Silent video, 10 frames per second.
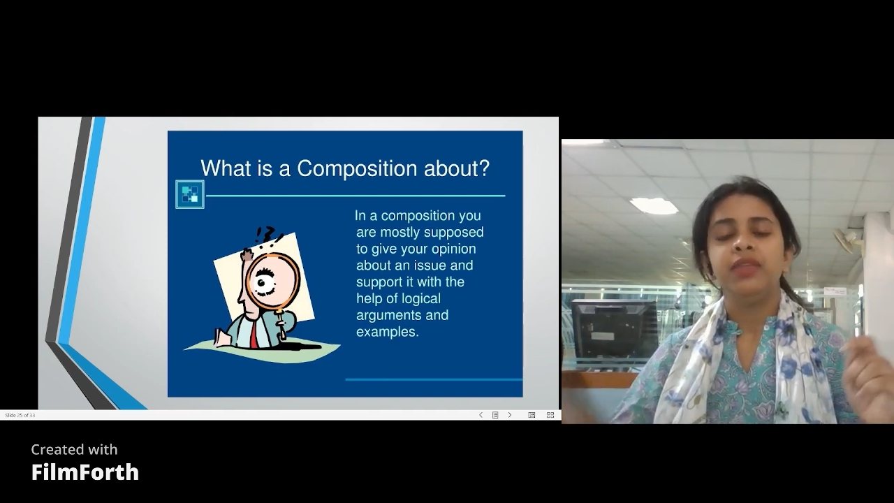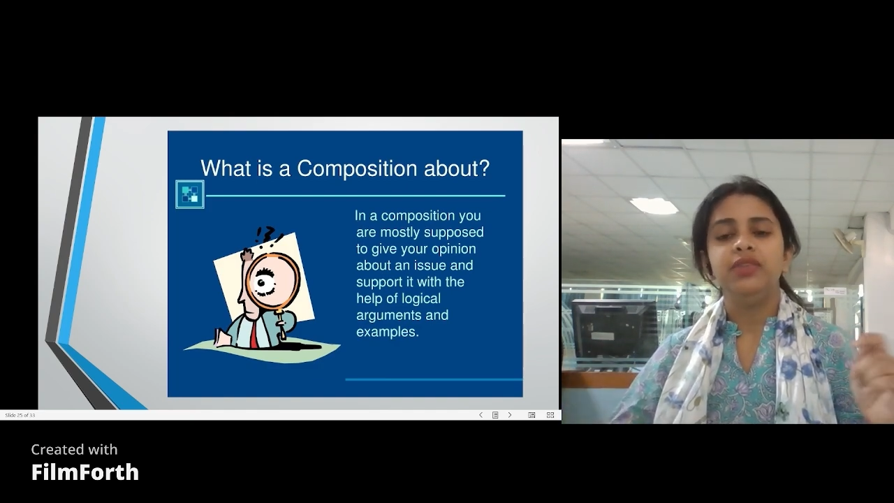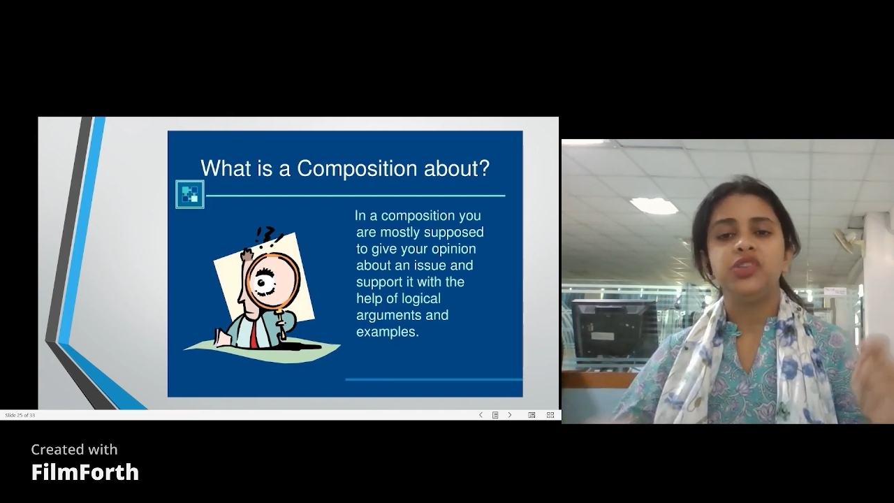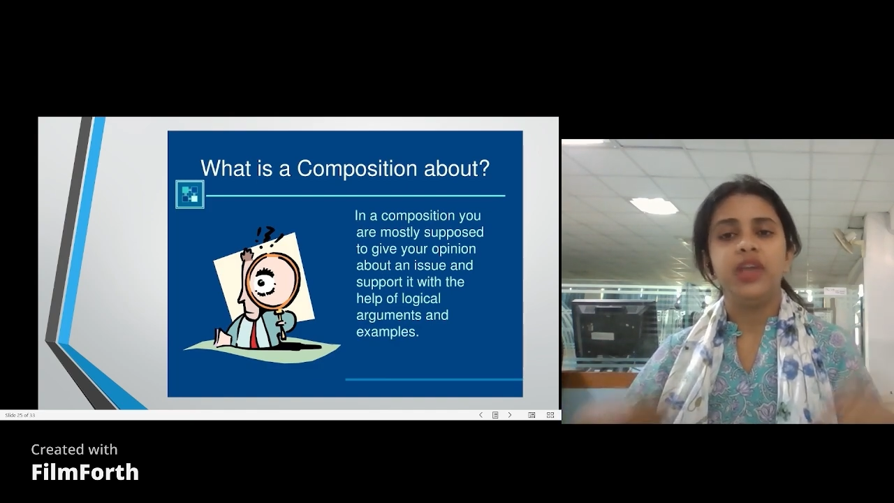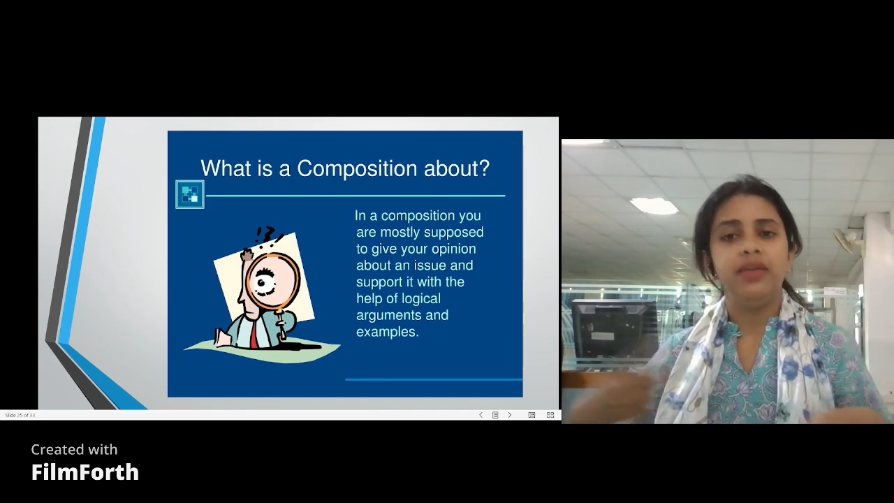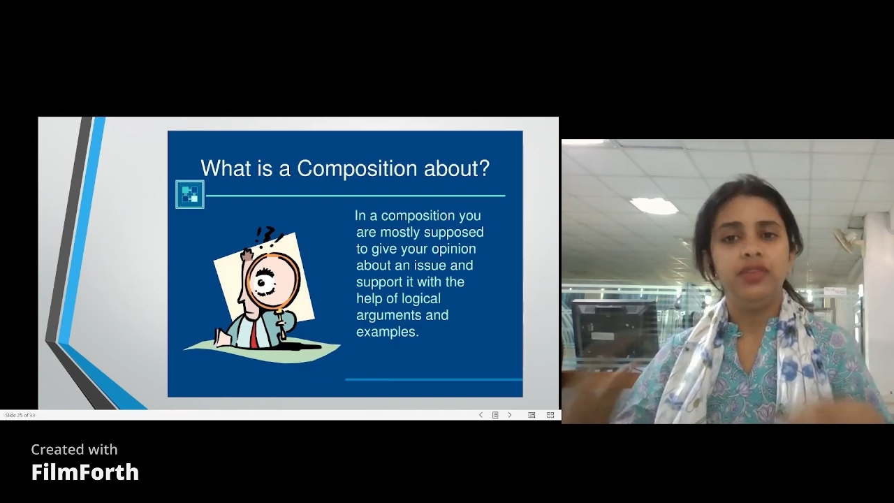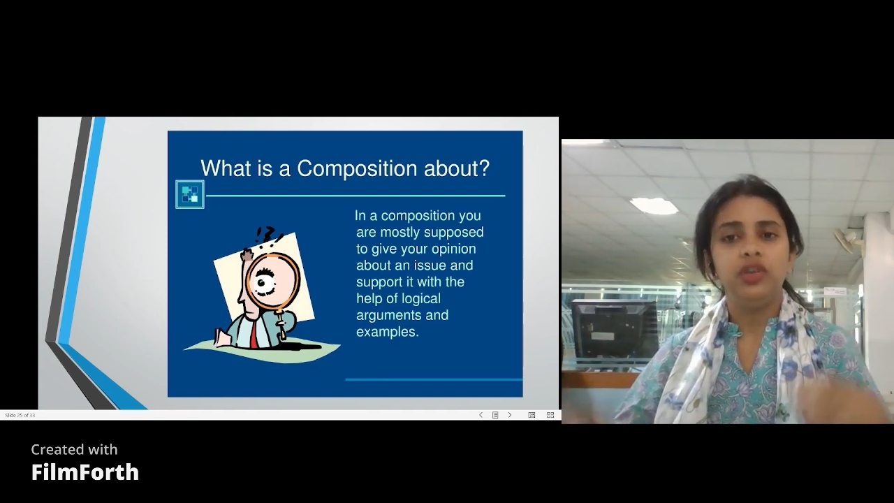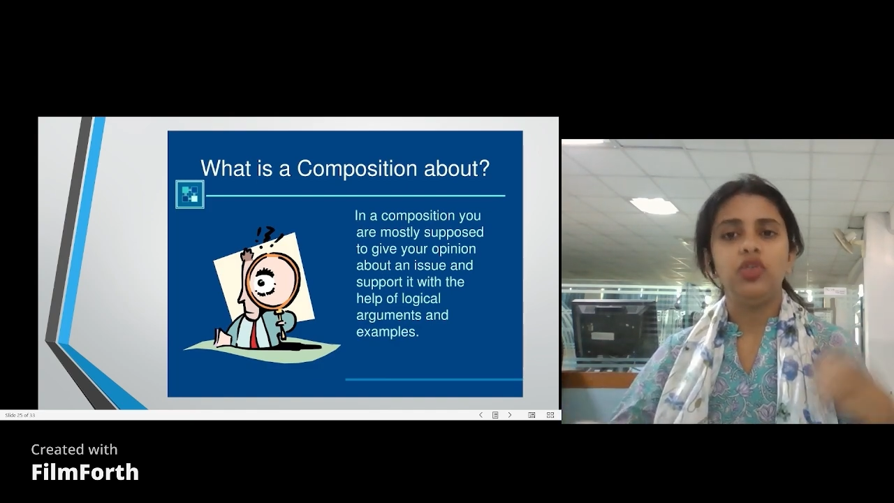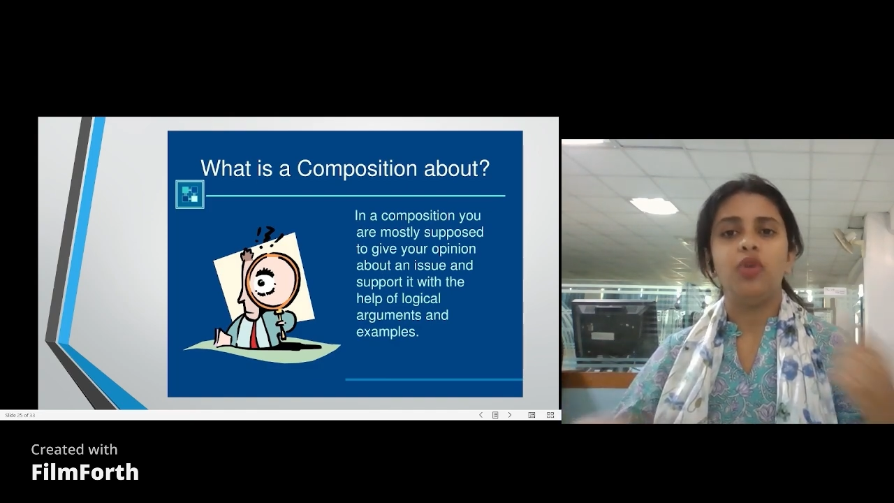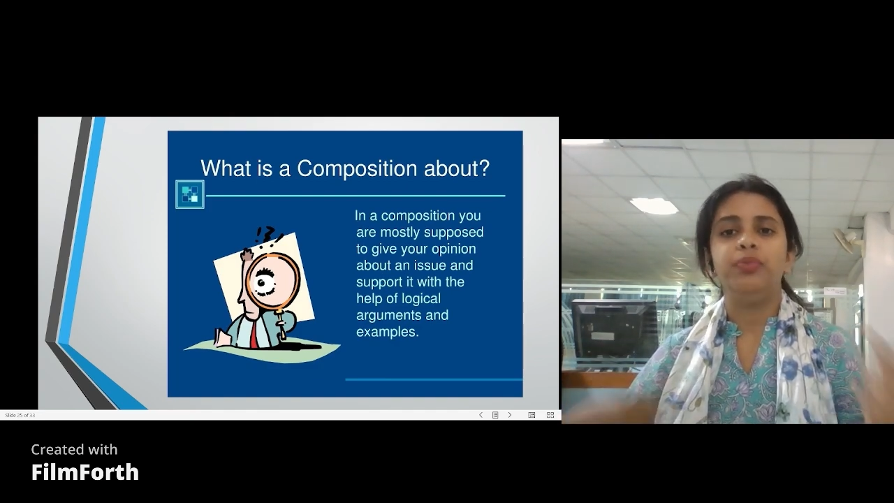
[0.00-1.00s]

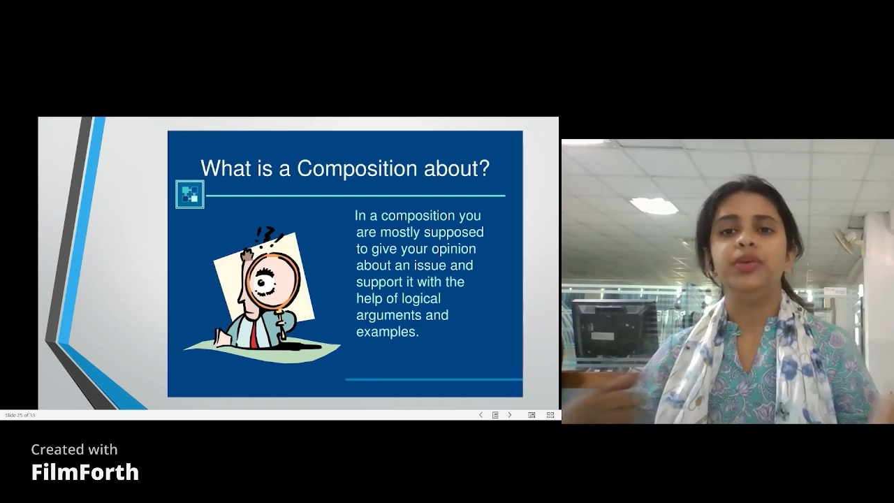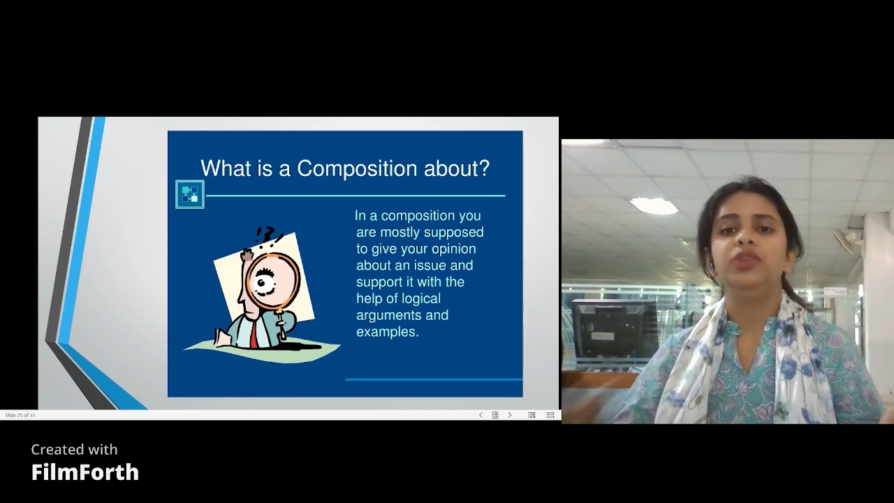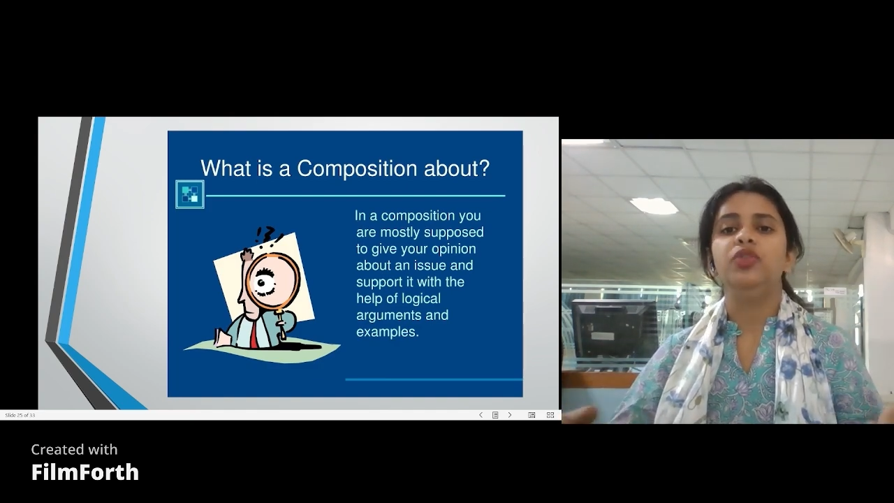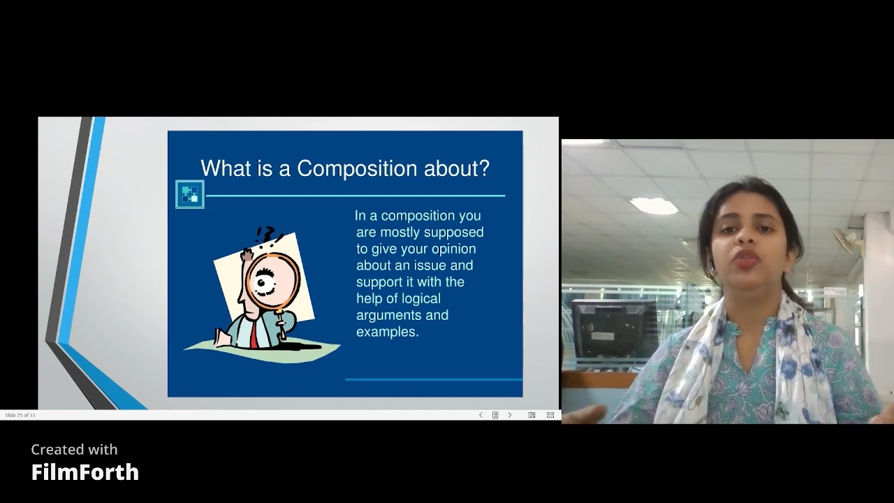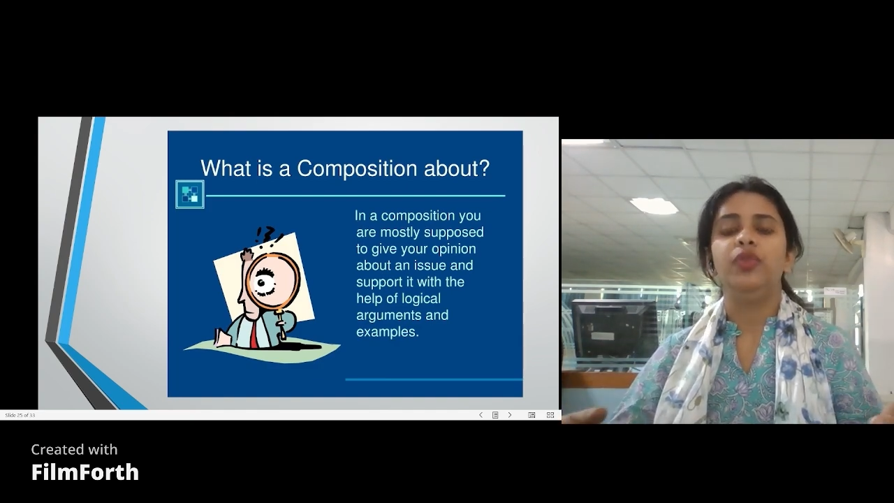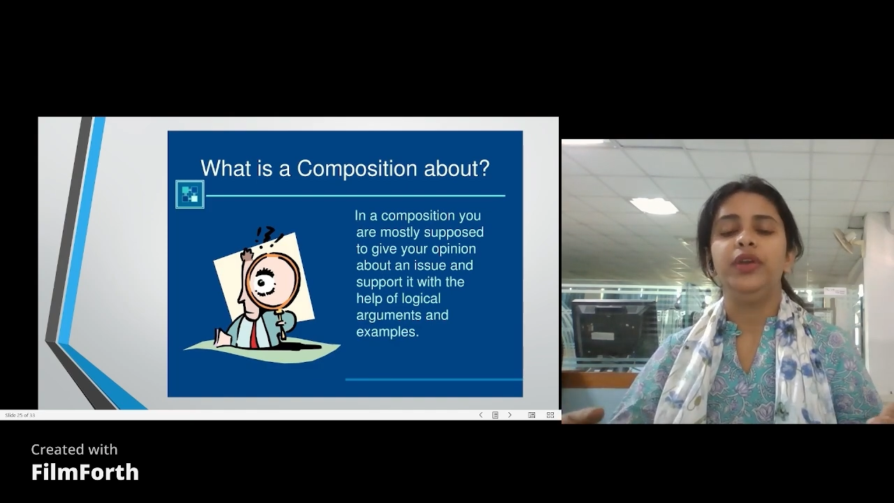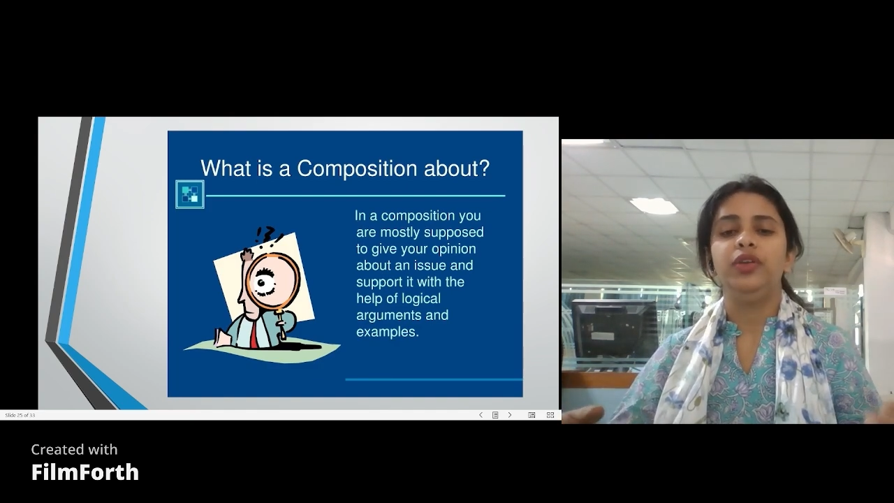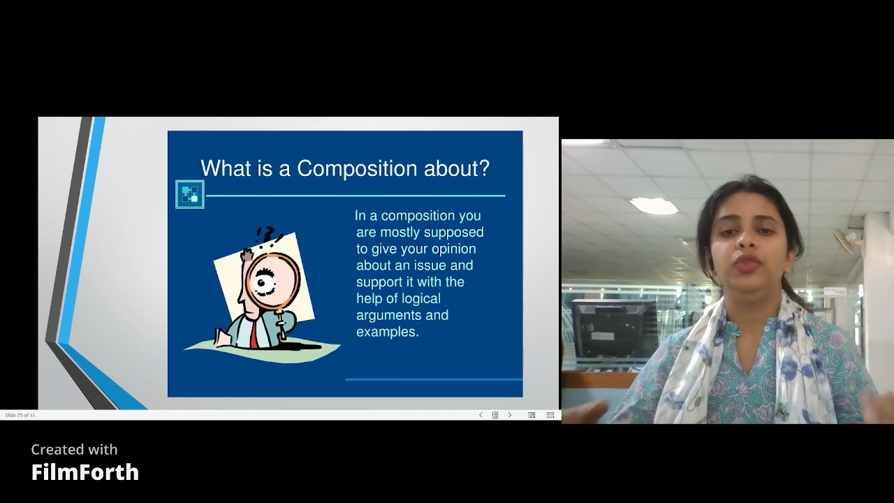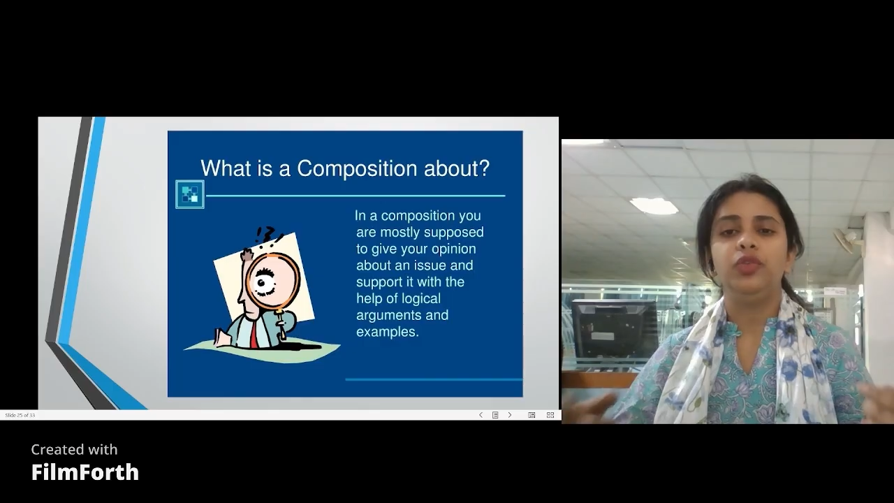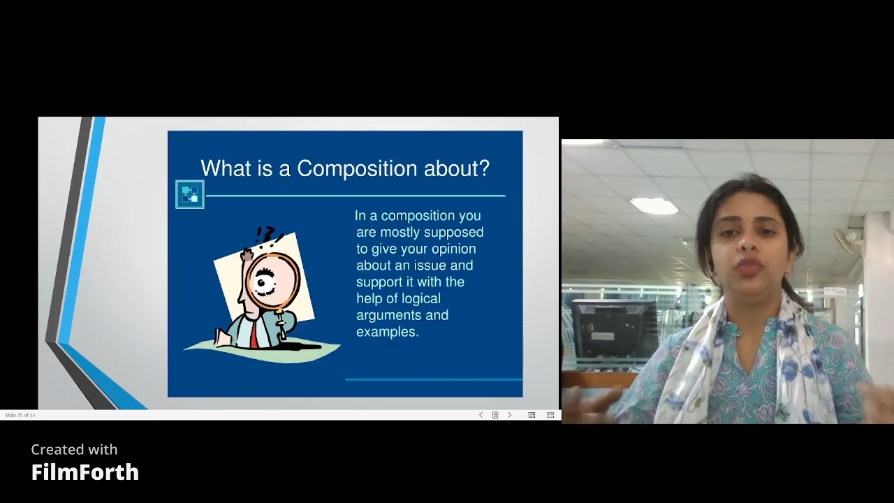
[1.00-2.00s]
whichever topic you're
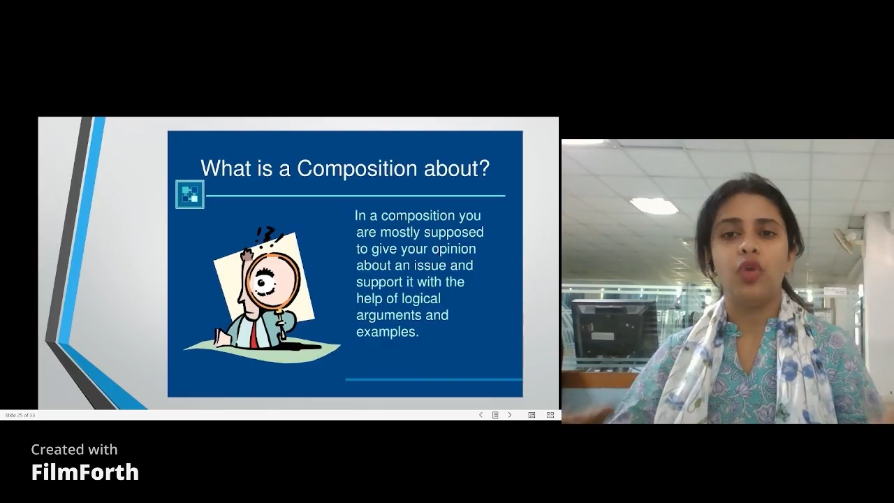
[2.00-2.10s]
going to